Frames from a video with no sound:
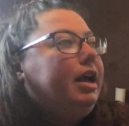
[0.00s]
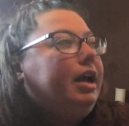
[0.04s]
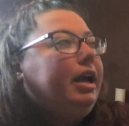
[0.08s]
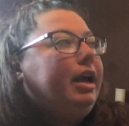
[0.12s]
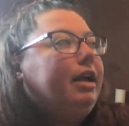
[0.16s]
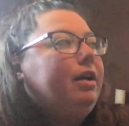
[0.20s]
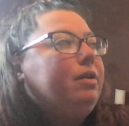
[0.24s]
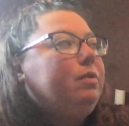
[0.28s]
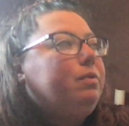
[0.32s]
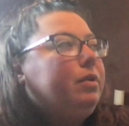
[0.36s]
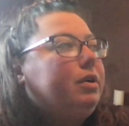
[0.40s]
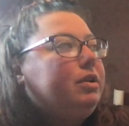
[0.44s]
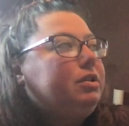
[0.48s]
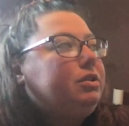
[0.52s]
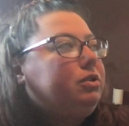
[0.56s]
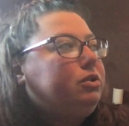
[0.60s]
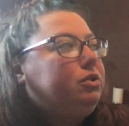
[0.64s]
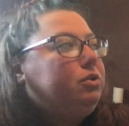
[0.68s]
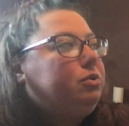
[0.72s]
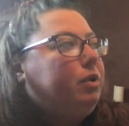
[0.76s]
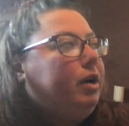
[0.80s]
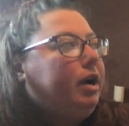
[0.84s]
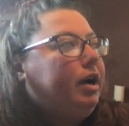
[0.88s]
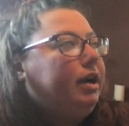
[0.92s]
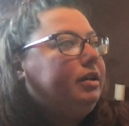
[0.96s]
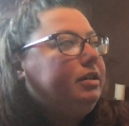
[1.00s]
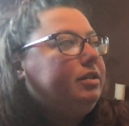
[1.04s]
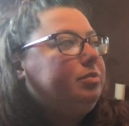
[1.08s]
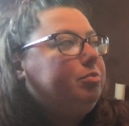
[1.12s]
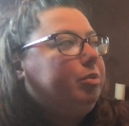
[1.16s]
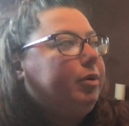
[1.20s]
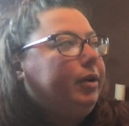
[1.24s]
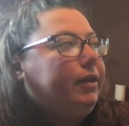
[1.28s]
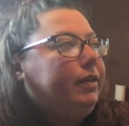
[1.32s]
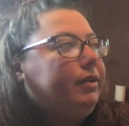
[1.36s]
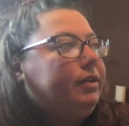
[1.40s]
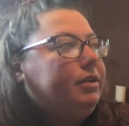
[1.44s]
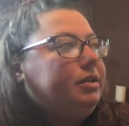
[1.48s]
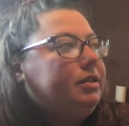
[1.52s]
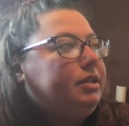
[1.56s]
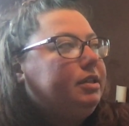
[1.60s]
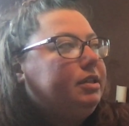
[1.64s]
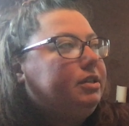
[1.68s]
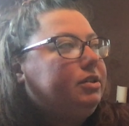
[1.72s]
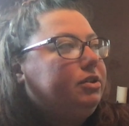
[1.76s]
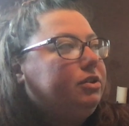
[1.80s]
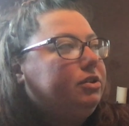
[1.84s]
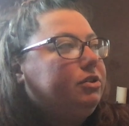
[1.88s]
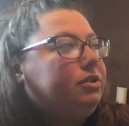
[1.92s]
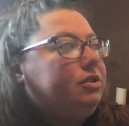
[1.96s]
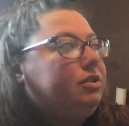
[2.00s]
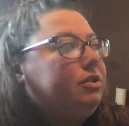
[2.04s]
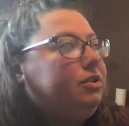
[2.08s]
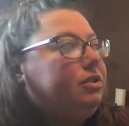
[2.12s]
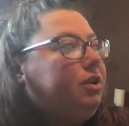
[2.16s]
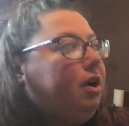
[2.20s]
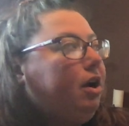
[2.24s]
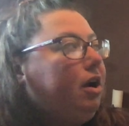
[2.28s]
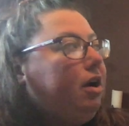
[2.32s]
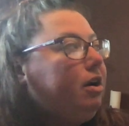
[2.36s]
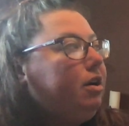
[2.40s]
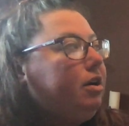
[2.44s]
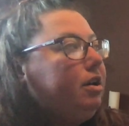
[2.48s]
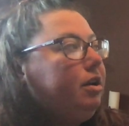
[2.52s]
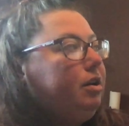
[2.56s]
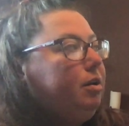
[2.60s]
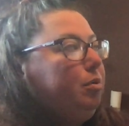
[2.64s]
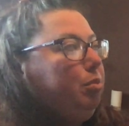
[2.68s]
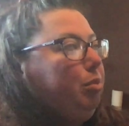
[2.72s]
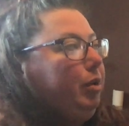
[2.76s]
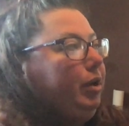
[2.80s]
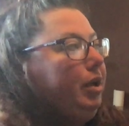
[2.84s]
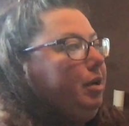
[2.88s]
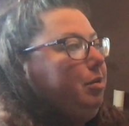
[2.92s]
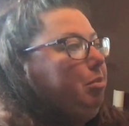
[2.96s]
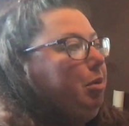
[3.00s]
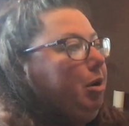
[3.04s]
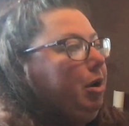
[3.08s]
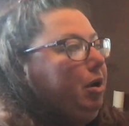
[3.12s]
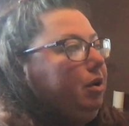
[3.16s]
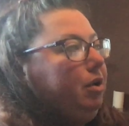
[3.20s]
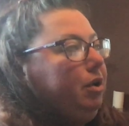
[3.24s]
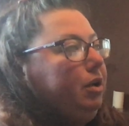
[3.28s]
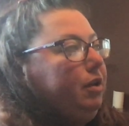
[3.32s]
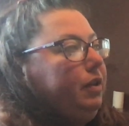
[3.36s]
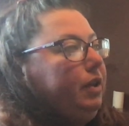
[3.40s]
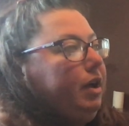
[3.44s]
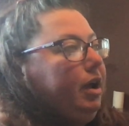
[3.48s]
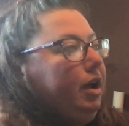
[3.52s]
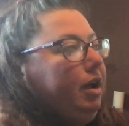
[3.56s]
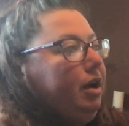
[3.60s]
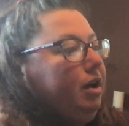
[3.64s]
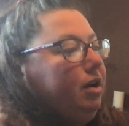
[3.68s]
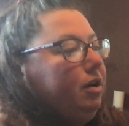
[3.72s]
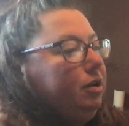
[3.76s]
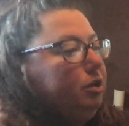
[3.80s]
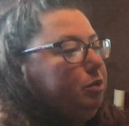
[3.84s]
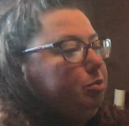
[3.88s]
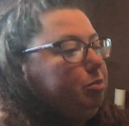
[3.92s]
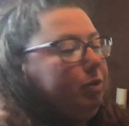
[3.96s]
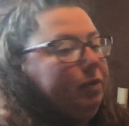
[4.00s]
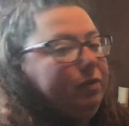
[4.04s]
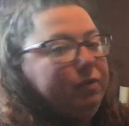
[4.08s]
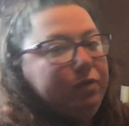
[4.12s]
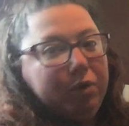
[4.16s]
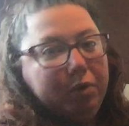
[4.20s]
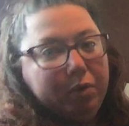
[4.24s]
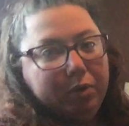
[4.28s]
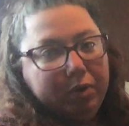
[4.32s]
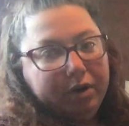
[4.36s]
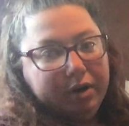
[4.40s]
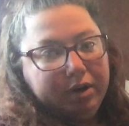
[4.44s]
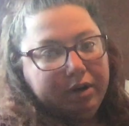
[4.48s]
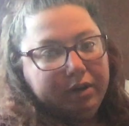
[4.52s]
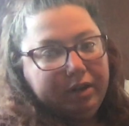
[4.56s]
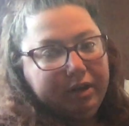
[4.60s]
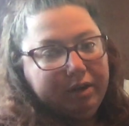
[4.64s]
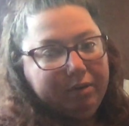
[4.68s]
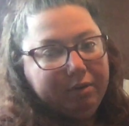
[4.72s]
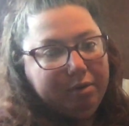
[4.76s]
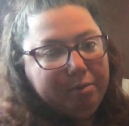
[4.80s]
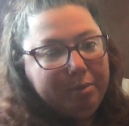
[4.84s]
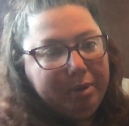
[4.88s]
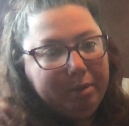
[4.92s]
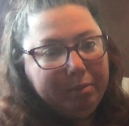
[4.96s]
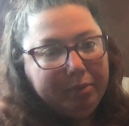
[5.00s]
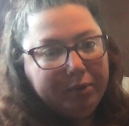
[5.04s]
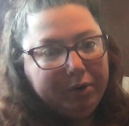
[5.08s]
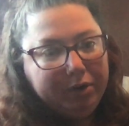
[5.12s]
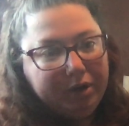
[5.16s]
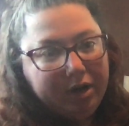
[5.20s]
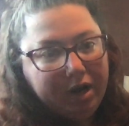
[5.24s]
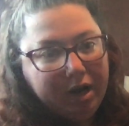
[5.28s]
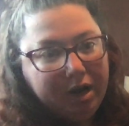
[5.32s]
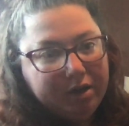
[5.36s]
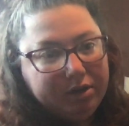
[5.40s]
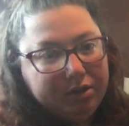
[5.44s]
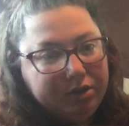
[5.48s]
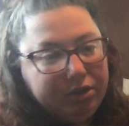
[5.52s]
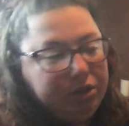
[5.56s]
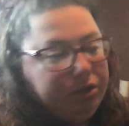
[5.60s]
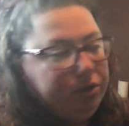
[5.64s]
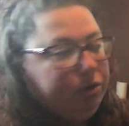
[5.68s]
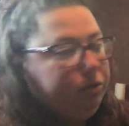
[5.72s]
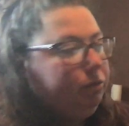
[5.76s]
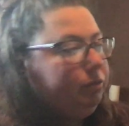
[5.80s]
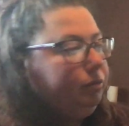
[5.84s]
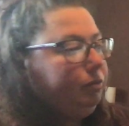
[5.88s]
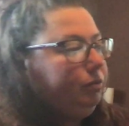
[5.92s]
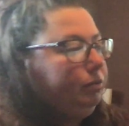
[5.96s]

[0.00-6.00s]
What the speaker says: And once or twice, Brother and Sister started to play ball in the house before they remembered not to.